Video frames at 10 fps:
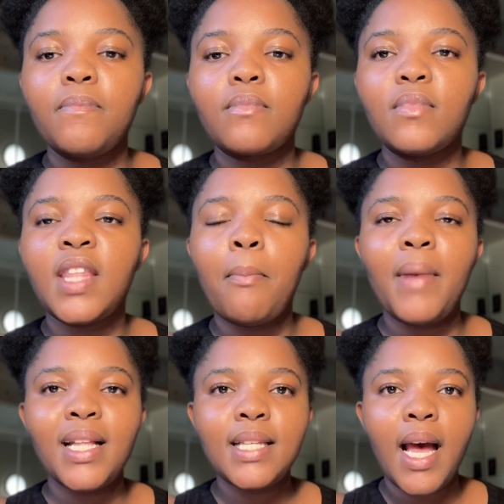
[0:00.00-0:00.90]
the
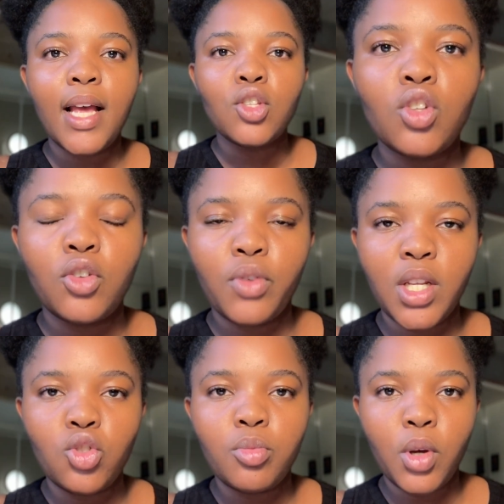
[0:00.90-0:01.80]
matter is not
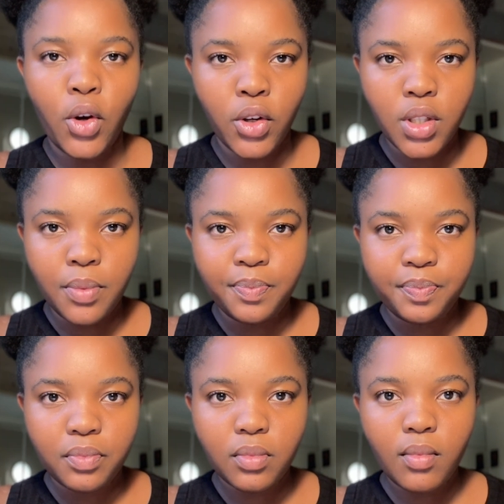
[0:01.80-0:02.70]
ready to be heard.
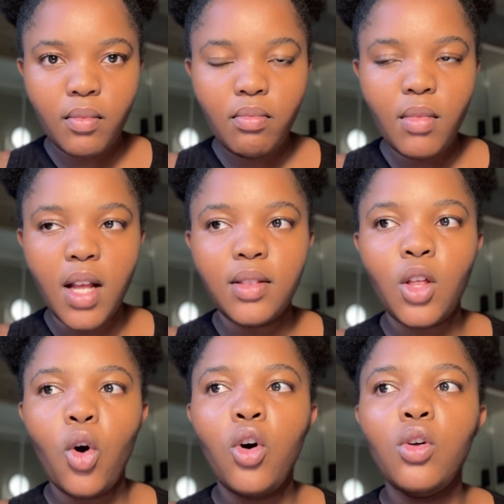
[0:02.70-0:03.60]

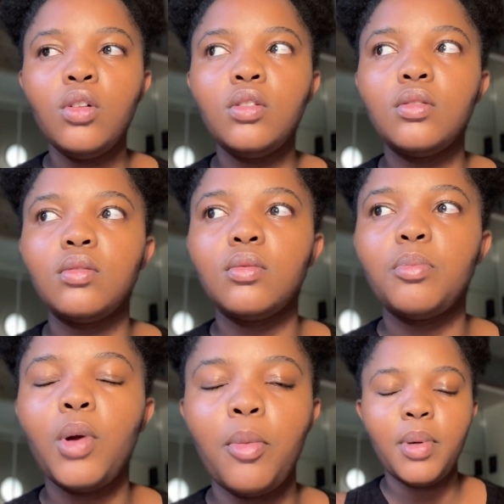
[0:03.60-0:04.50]
The whole
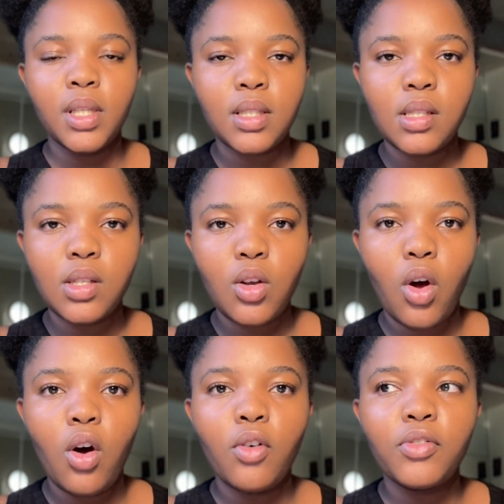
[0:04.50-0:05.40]
purpose
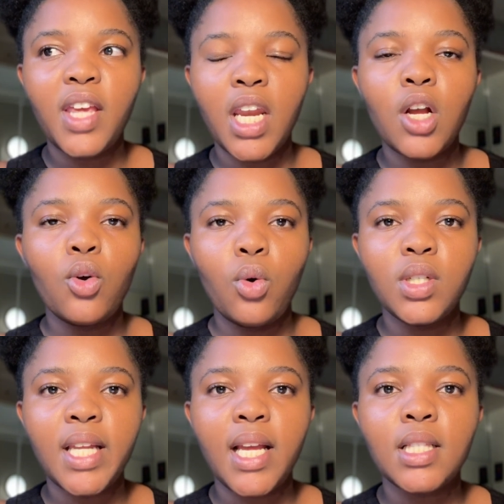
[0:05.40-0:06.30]
of getting a
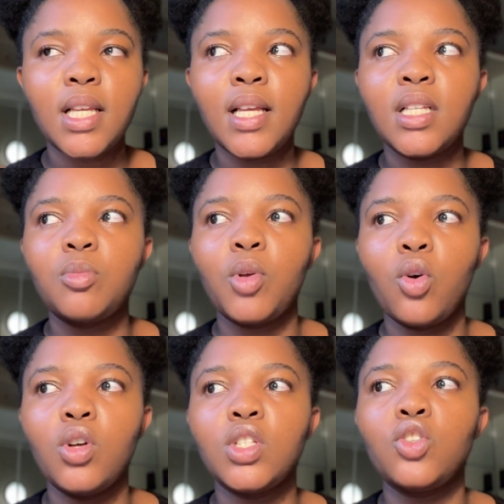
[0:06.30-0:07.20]
court date is
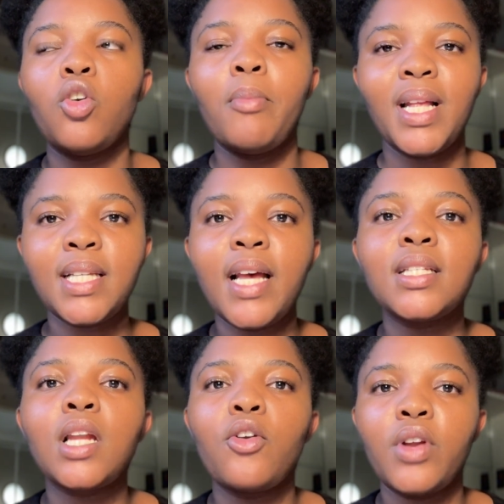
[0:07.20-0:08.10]
because your matter
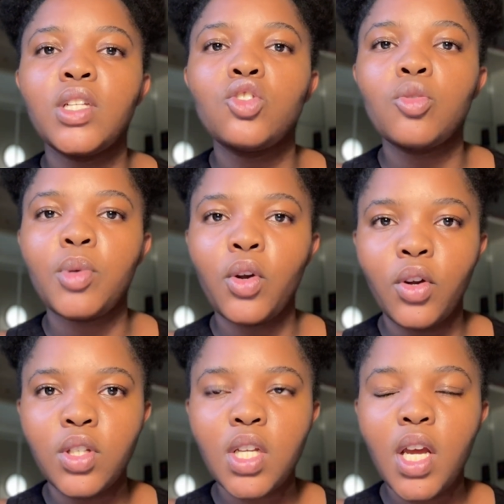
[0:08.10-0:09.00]
is now ready to be
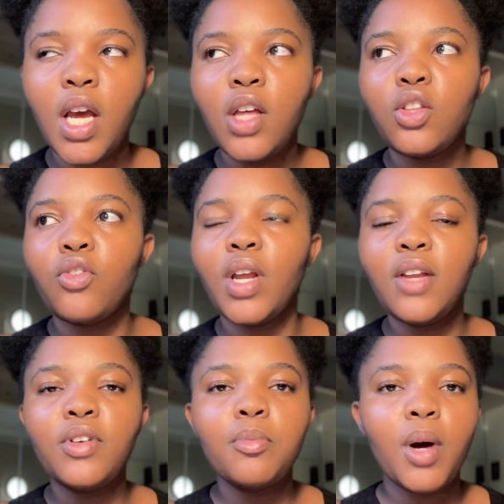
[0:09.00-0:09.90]
heard. The
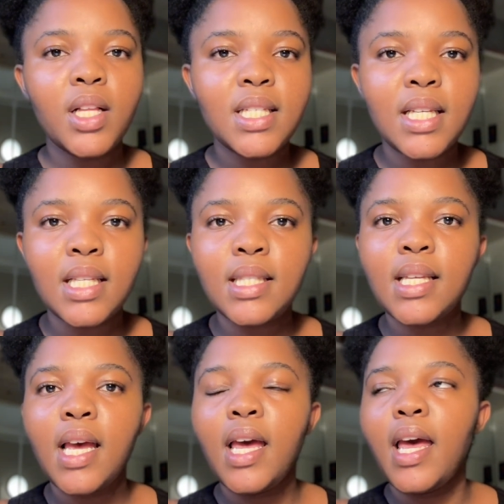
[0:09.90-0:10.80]
relevant parties
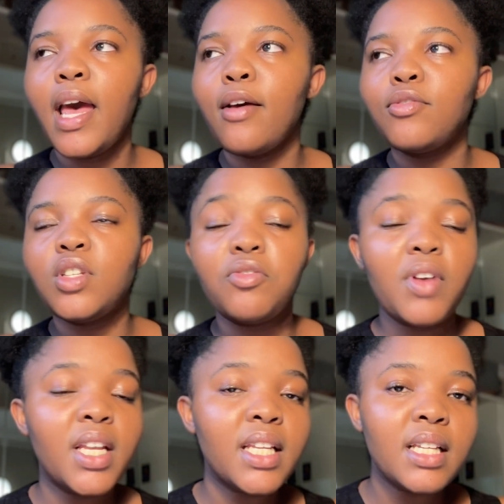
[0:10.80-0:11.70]
have
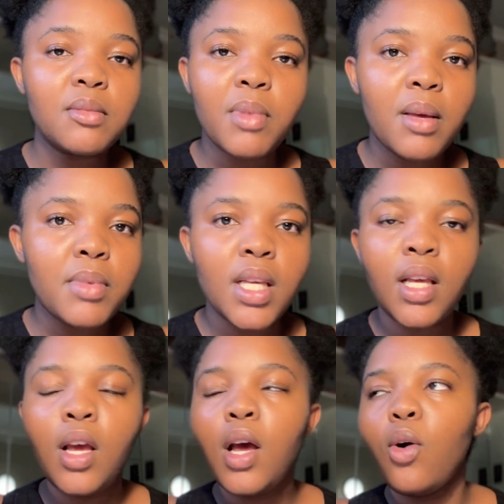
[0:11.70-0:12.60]
defended
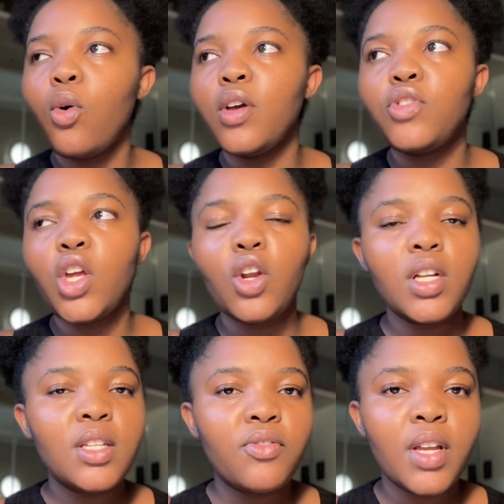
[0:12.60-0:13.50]
maybe, or if they're
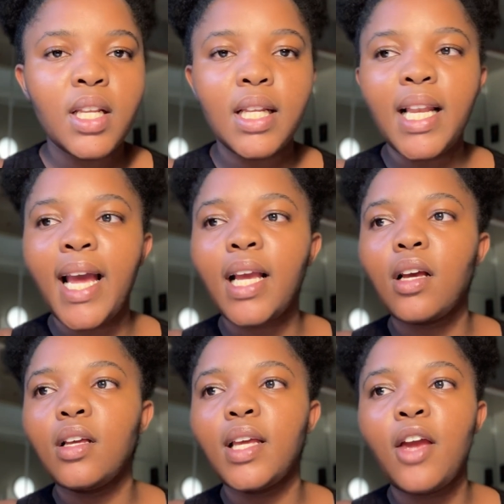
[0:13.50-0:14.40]
not defended, like
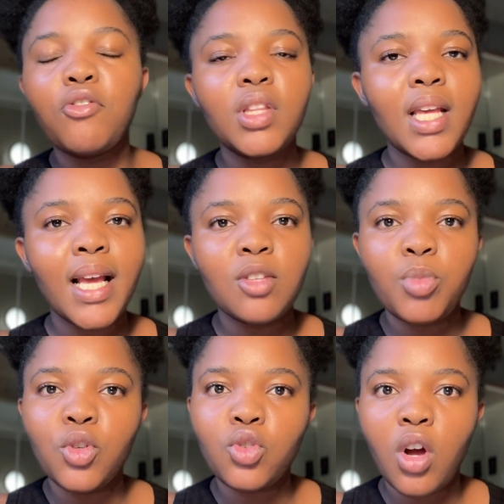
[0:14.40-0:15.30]
everything has
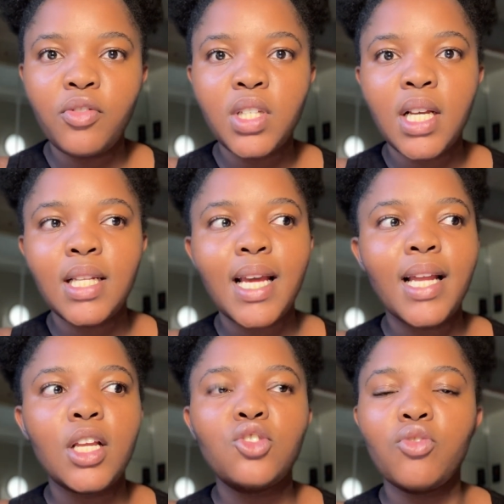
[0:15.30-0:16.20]
been drafted
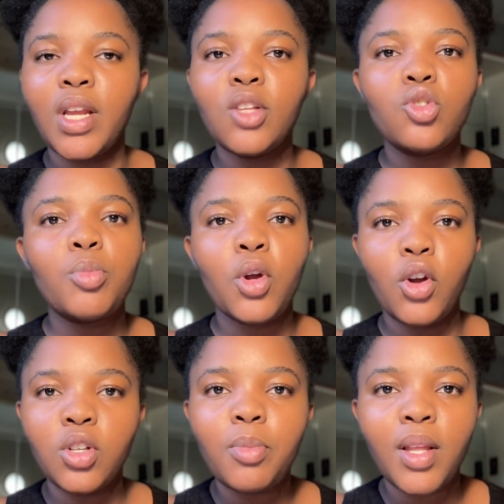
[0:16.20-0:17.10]
and it's ready to be
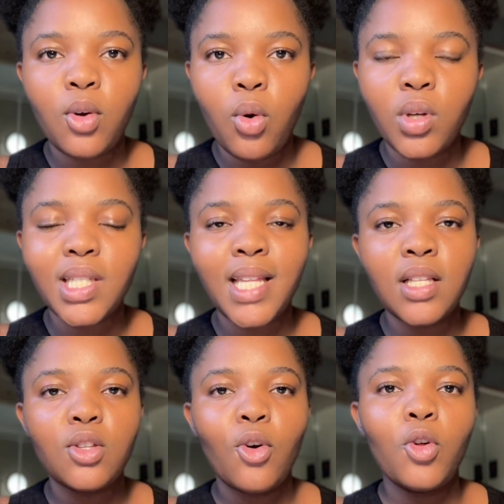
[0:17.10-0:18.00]
heard by the courts.
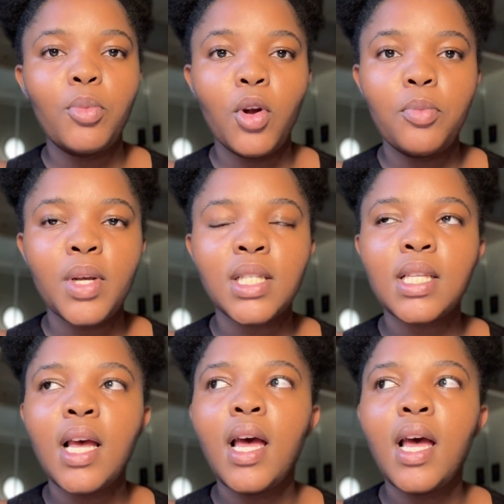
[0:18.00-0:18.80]
That's the whole purpose